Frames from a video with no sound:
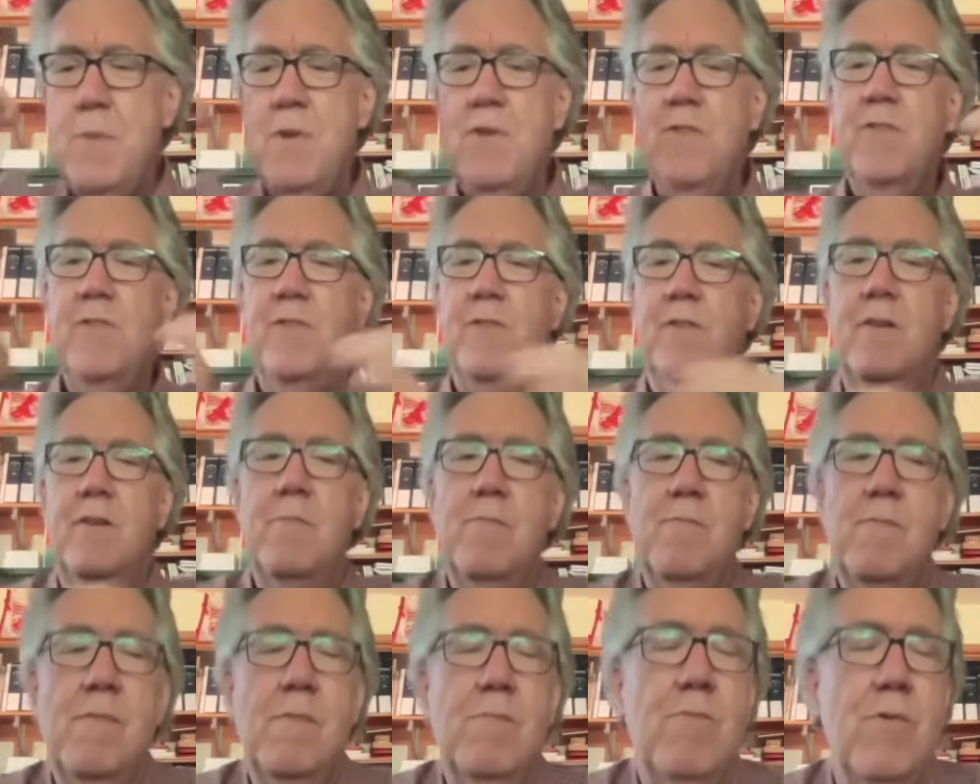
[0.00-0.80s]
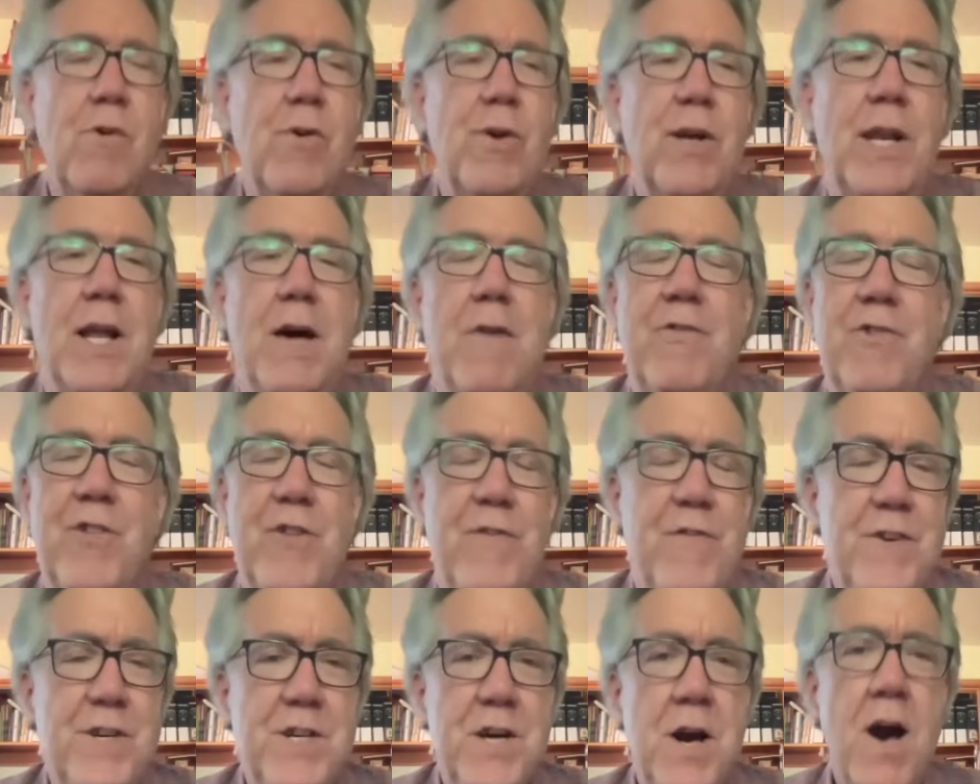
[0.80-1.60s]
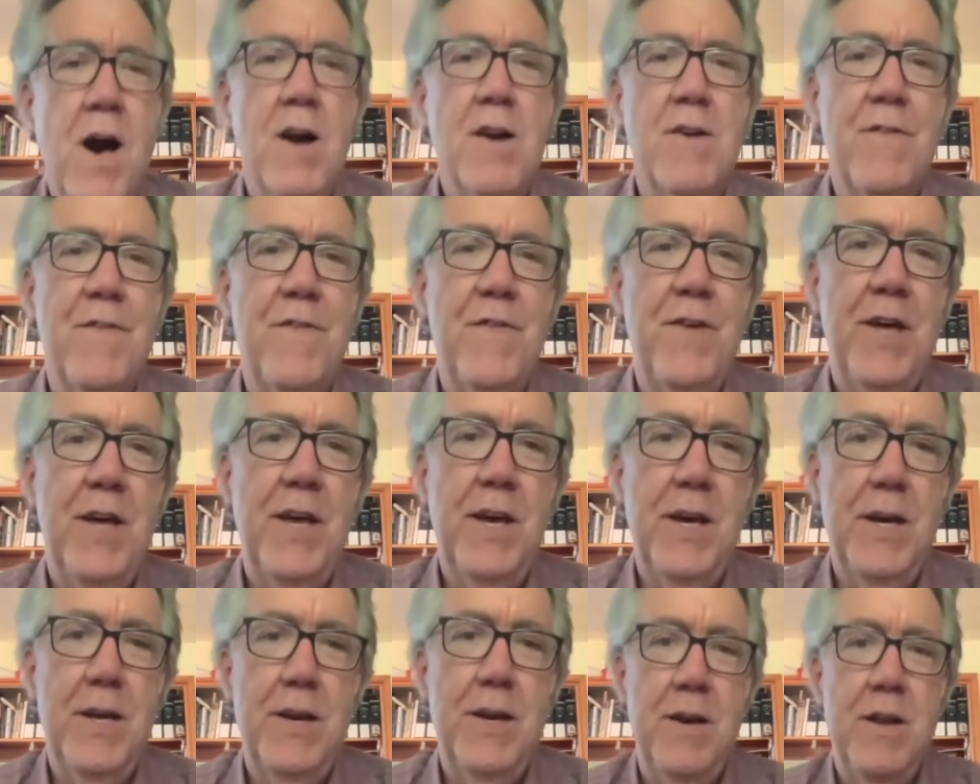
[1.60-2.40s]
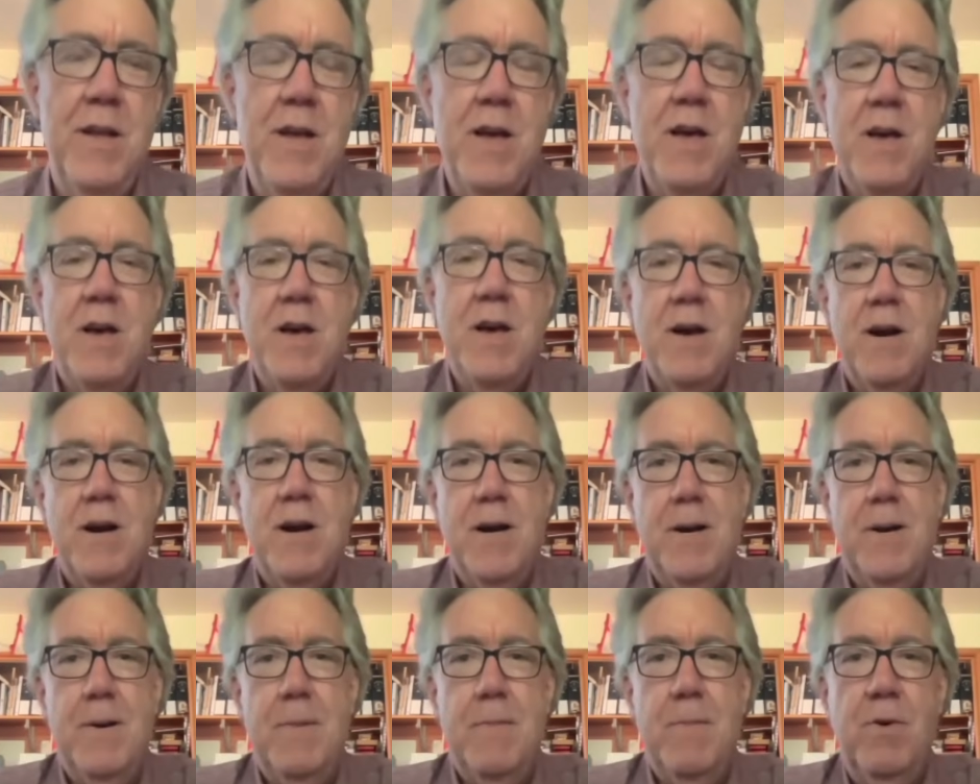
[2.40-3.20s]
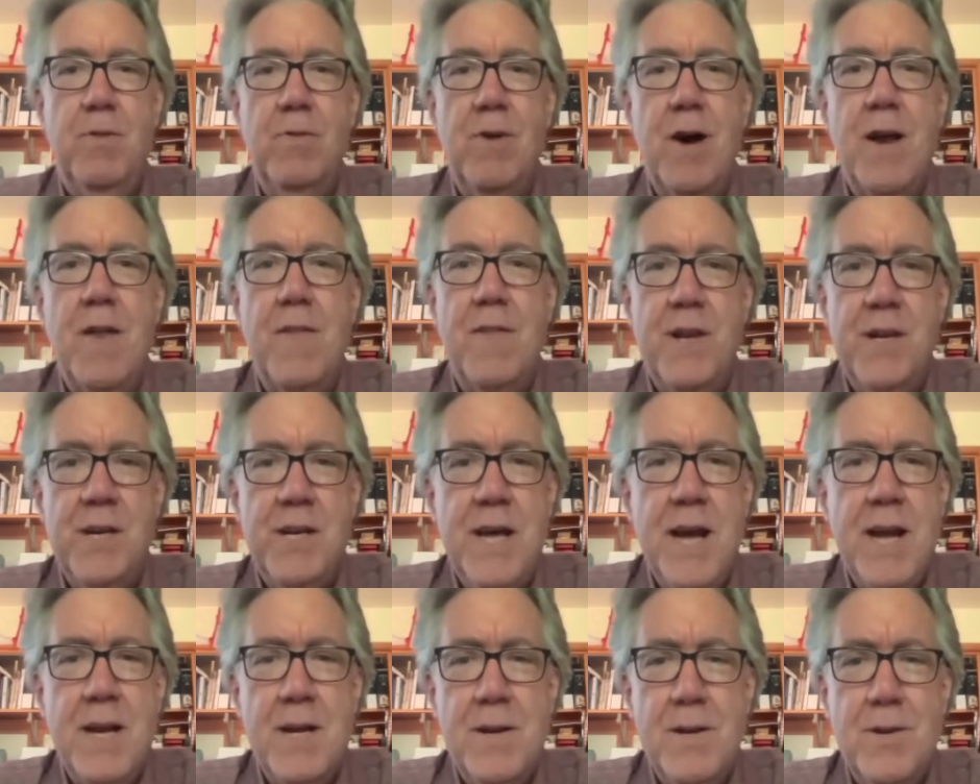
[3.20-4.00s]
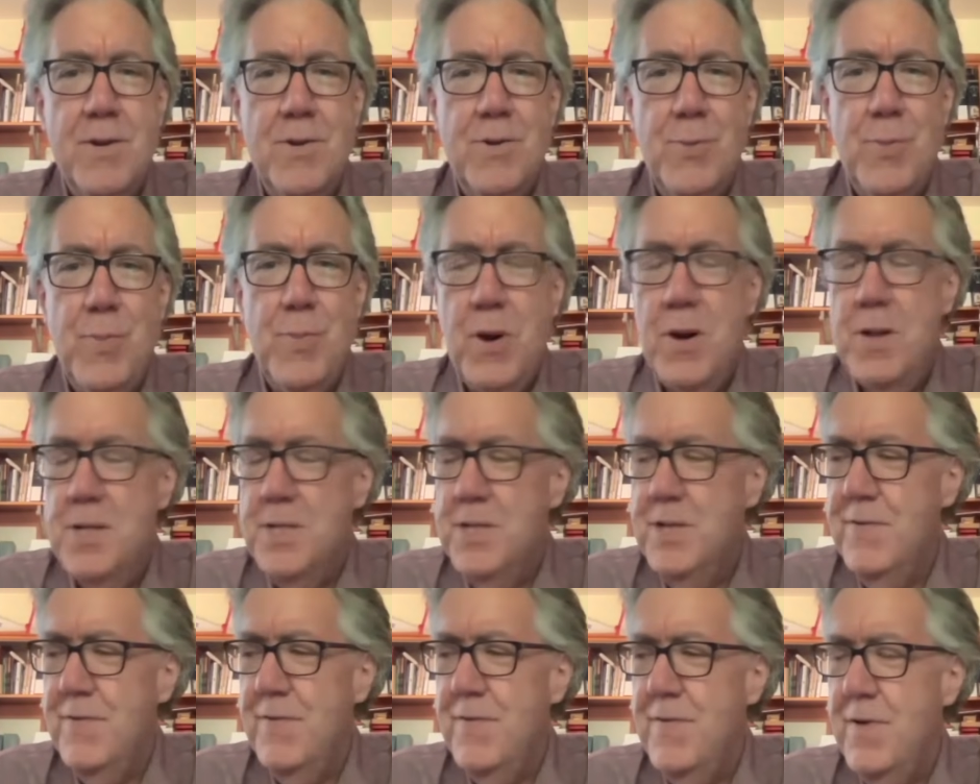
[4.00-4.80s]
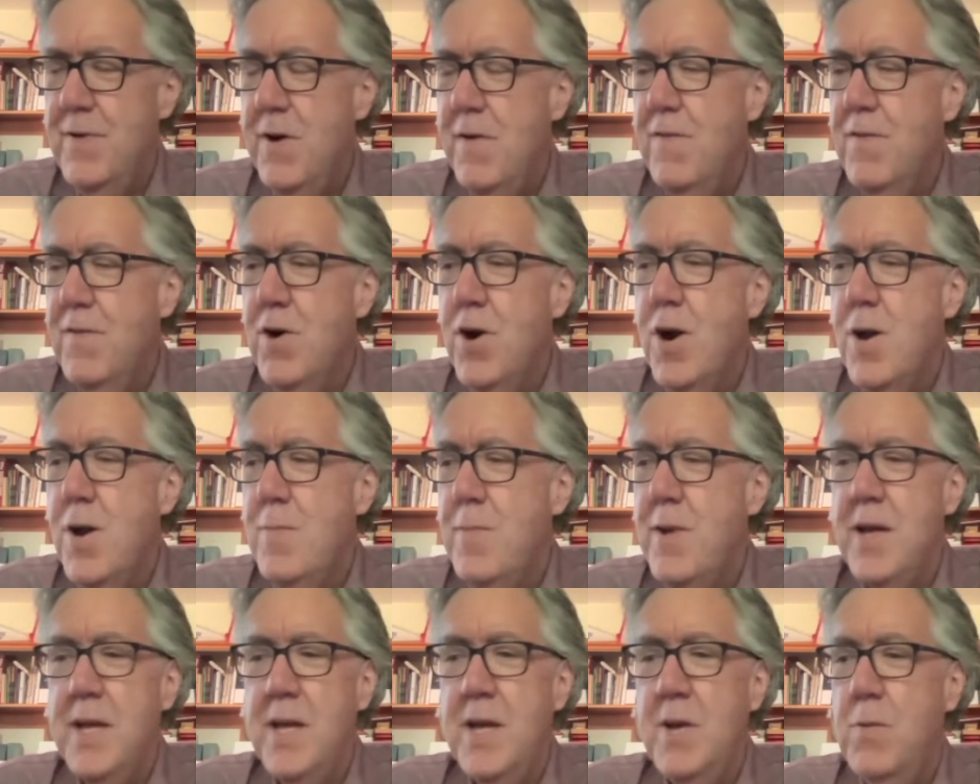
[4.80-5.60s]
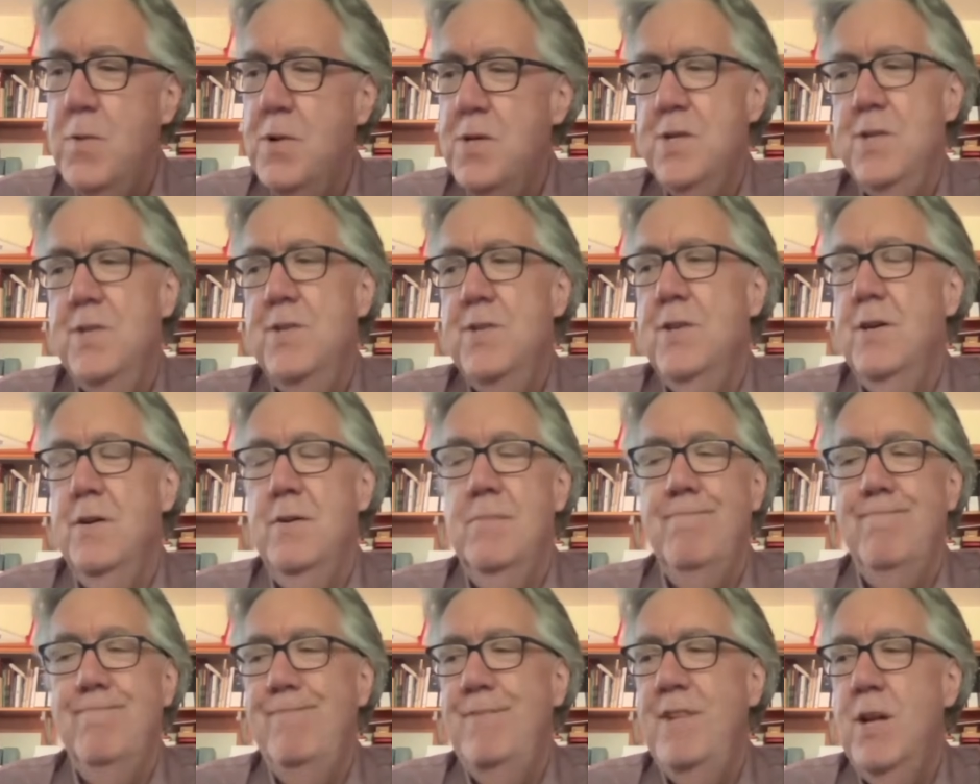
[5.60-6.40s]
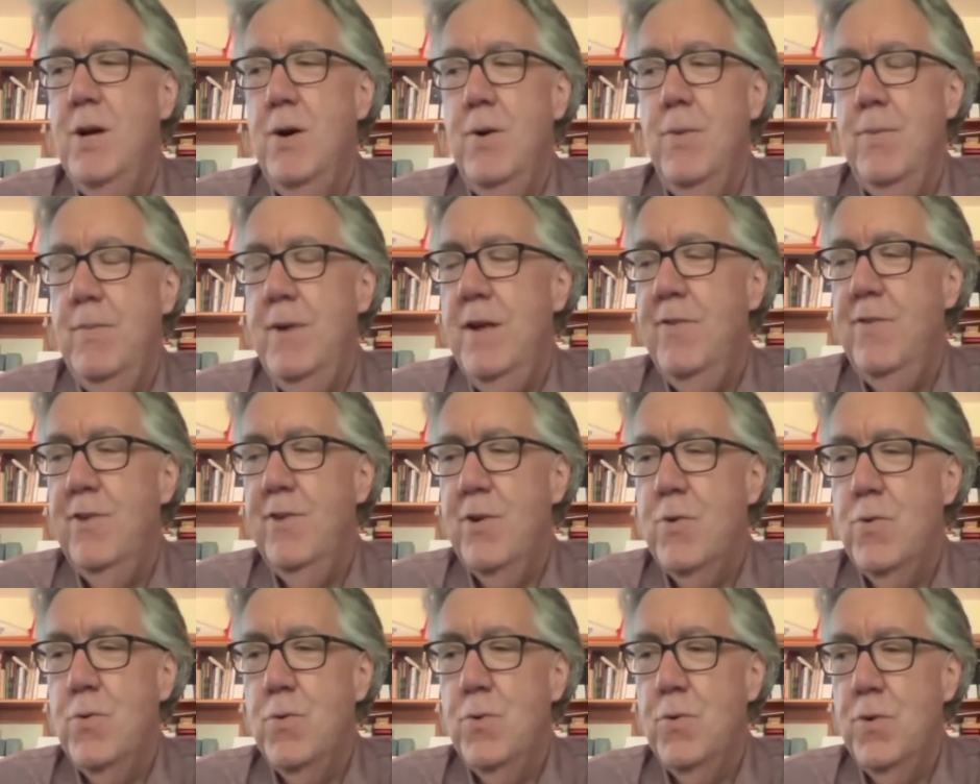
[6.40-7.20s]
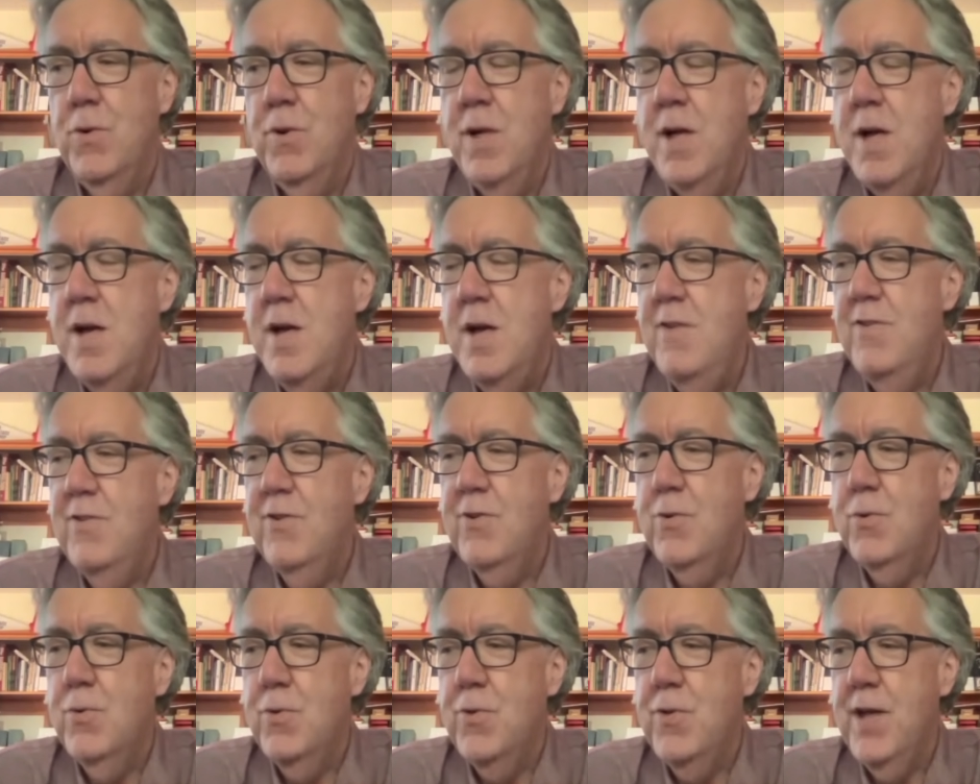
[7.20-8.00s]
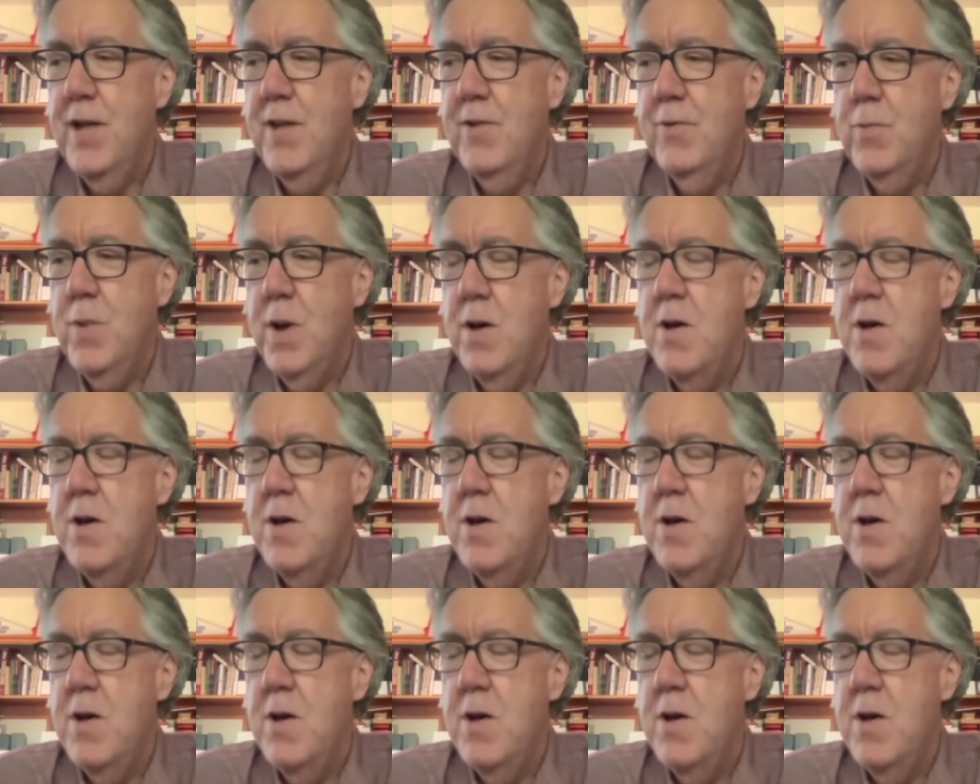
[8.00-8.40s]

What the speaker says: He's really loves the photography and a lot of the technical parts of card making, which is a cool thing as well.